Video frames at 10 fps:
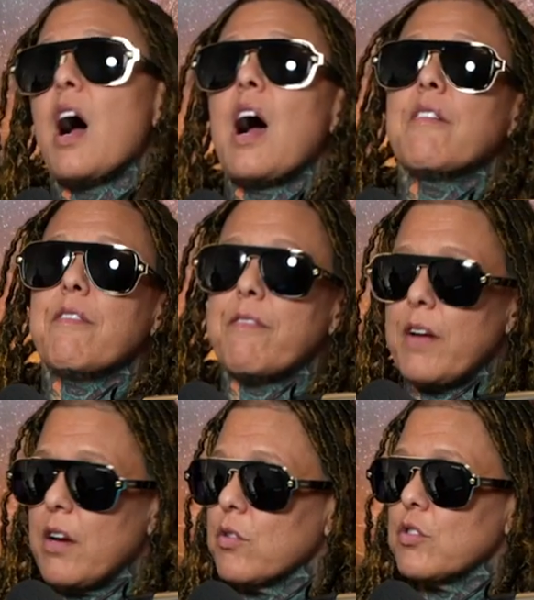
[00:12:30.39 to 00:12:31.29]
I
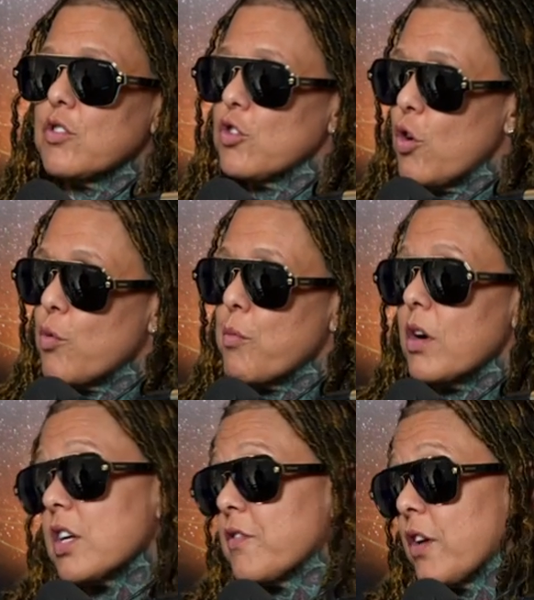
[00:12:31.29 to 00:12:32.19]
failed so
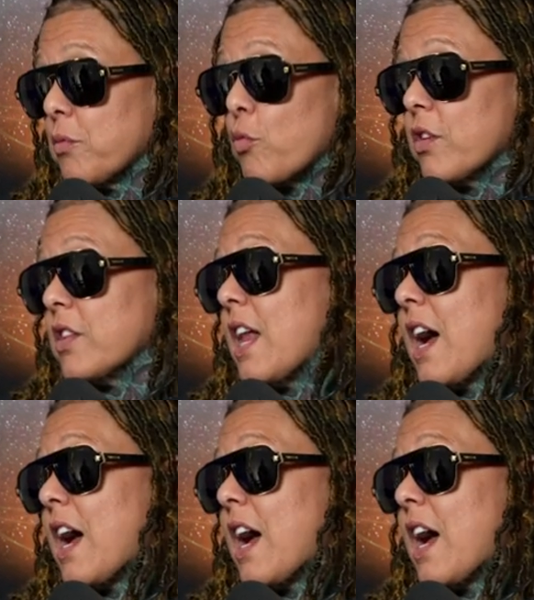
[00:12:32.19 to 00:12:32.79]
much. I failed more than